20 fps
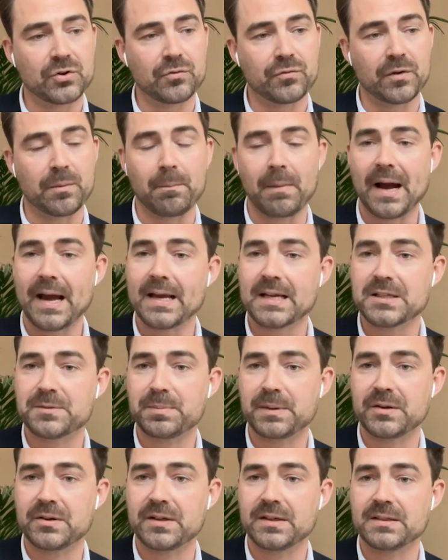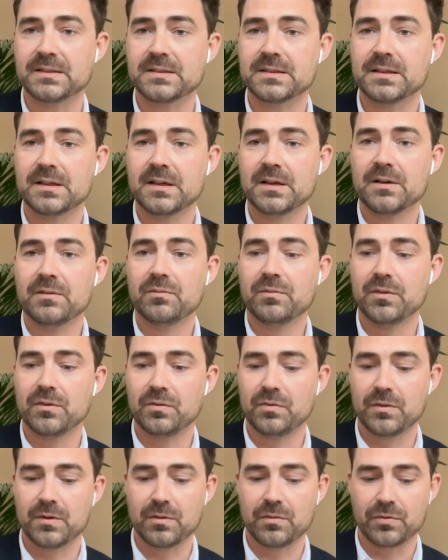from my experience,
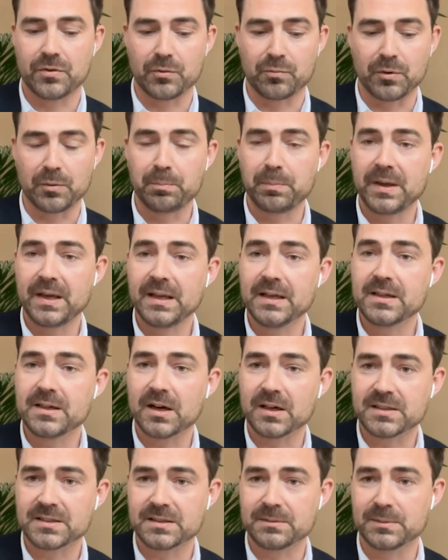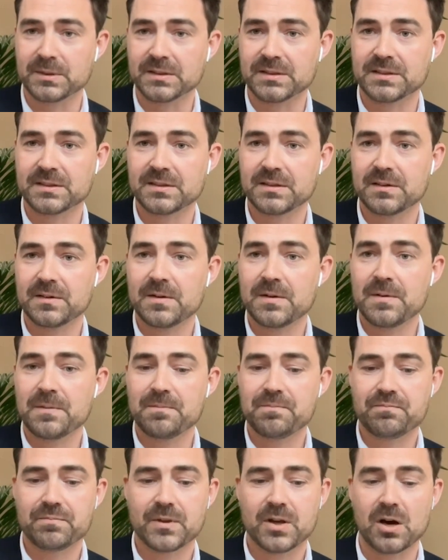the repeat customers
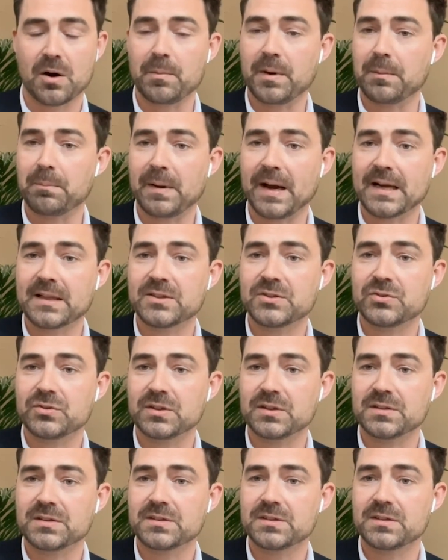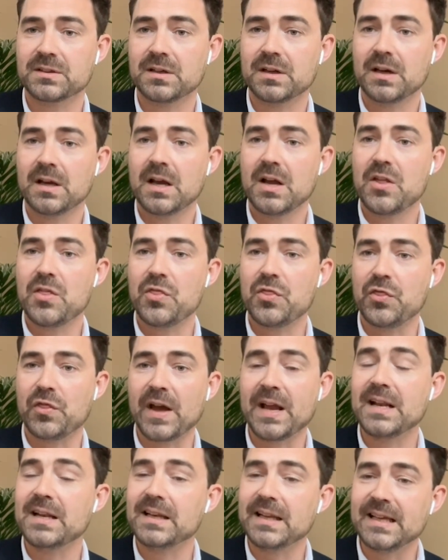coming back to us, they